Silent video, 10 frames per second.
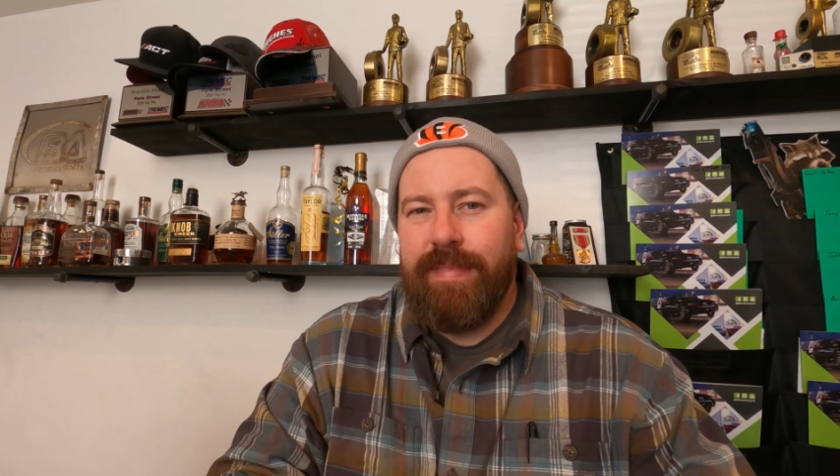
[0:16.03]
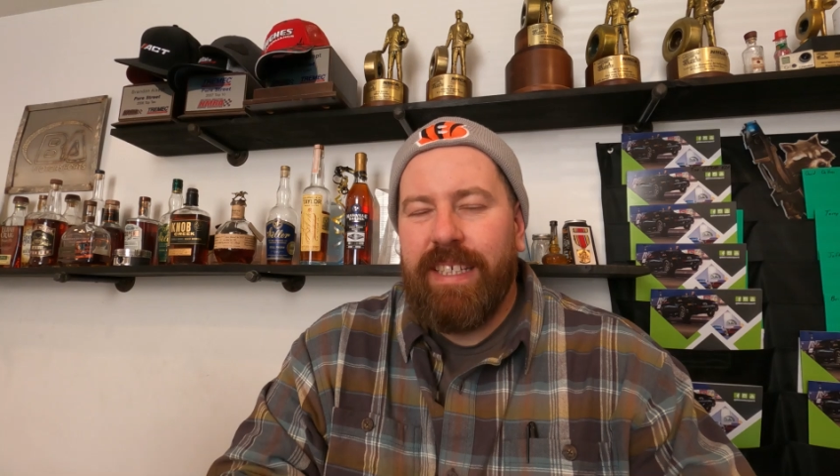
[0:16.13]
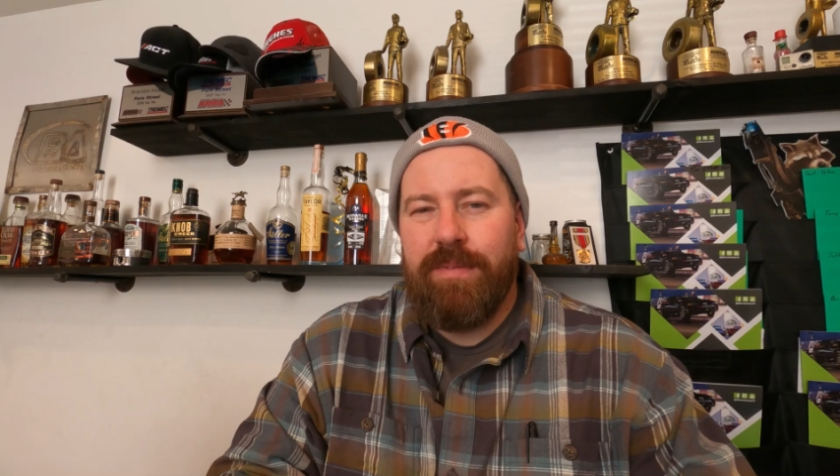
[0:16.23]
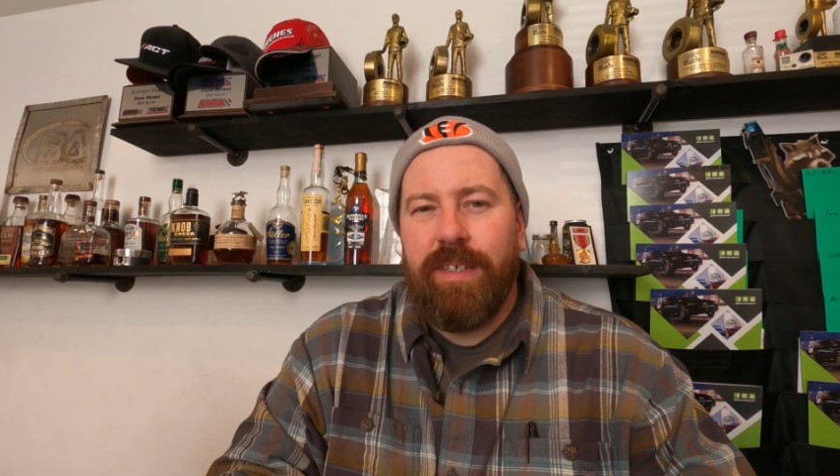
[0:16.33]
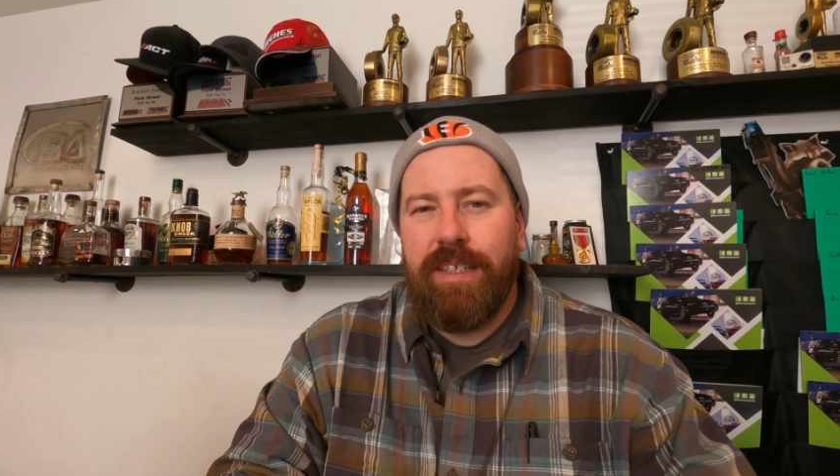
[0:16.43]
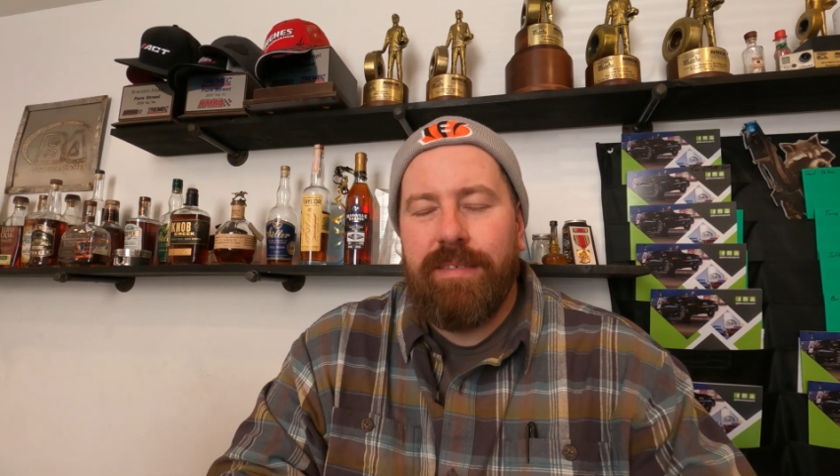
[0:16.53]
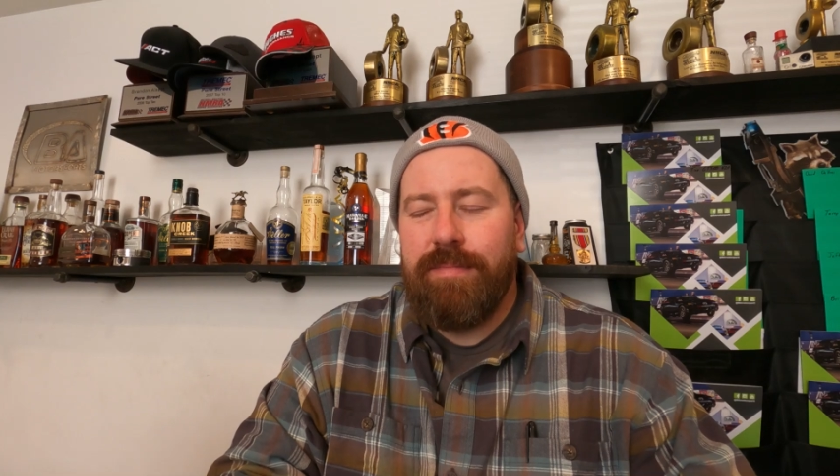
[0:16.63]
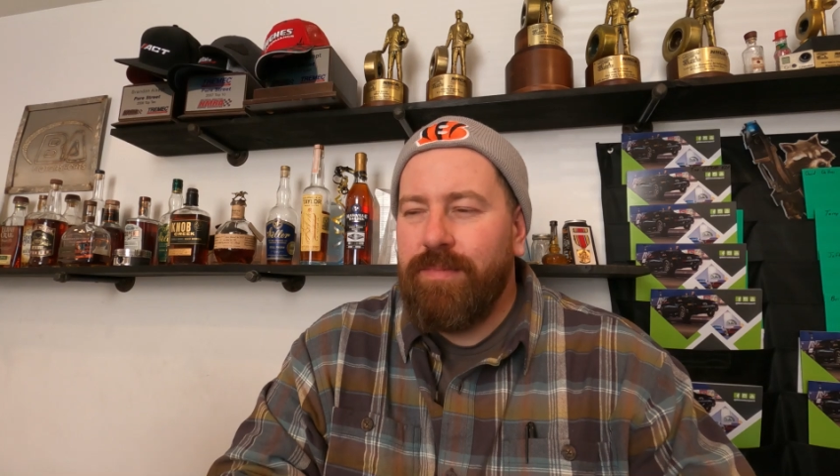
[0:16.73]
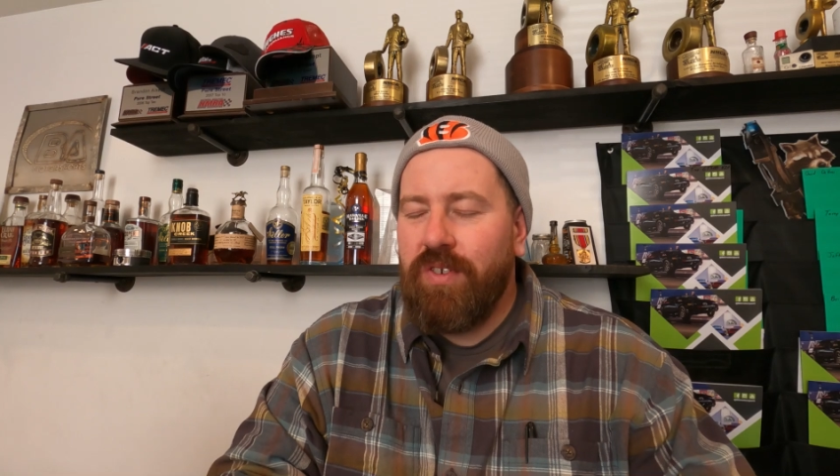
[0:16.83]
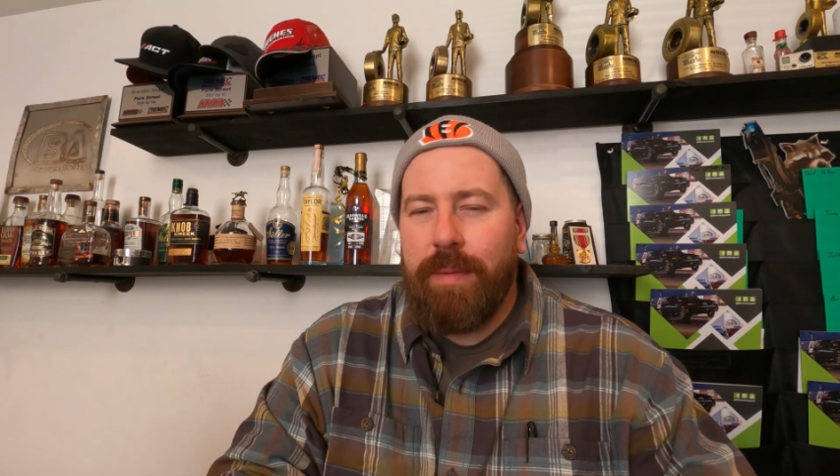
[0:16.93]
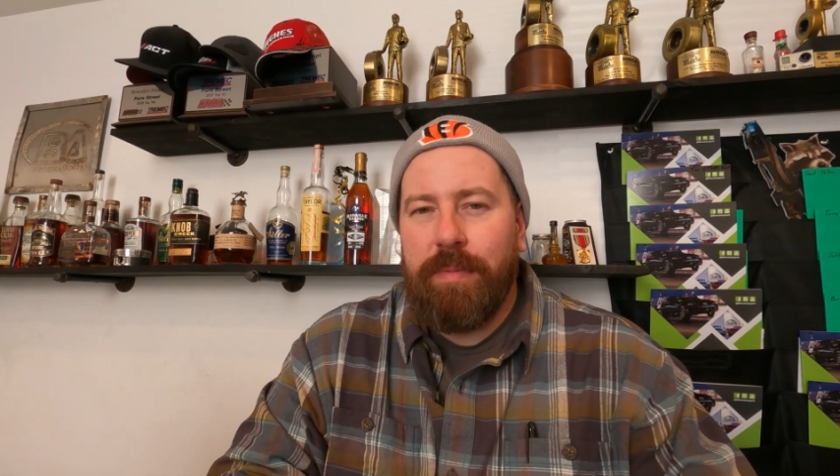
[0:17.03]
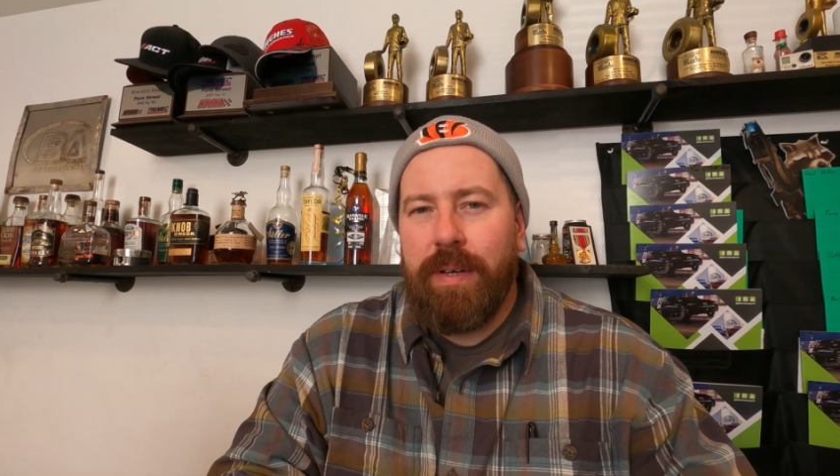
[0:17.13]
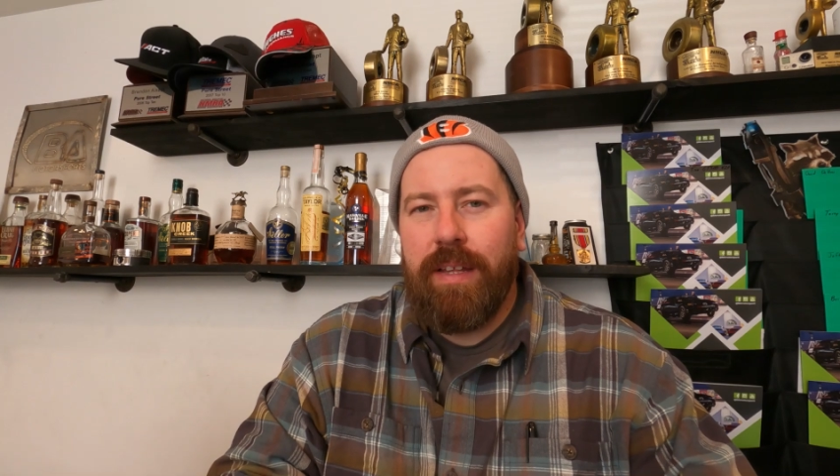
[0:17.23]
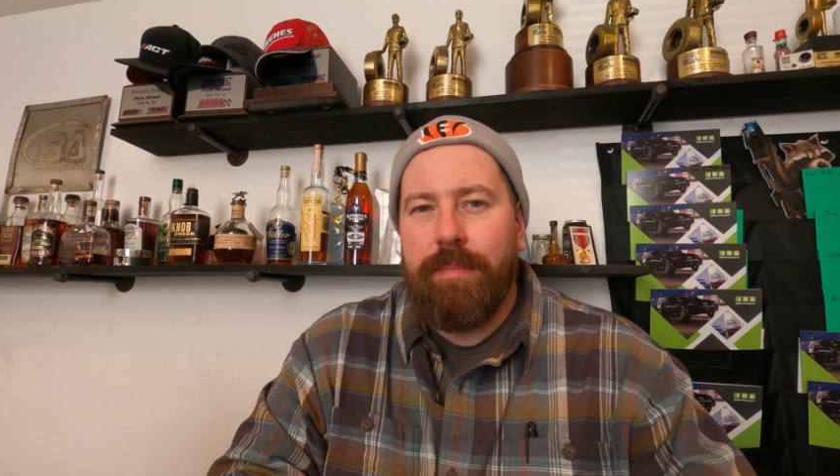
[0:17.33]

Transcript: it is what it is. Drop the ball